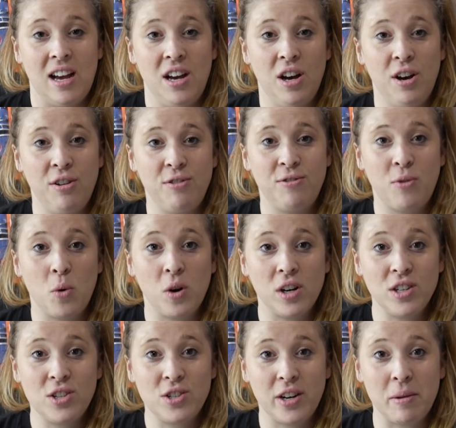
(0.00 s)

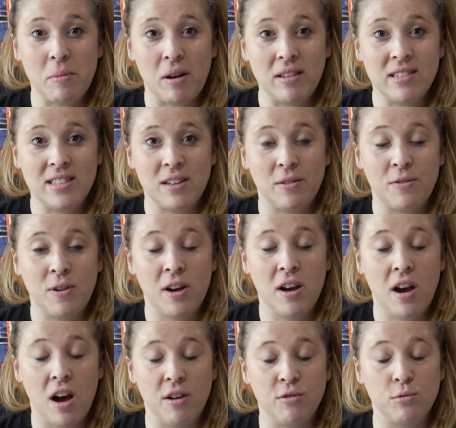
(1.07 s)
4 straight months of
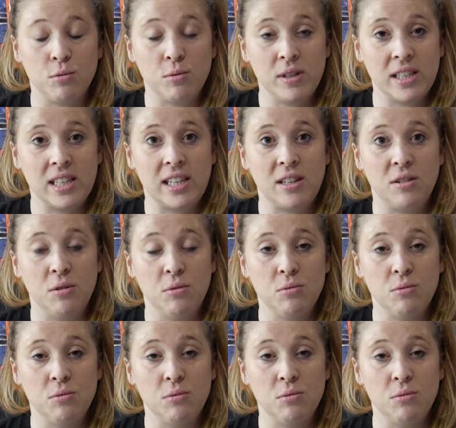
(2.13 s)
really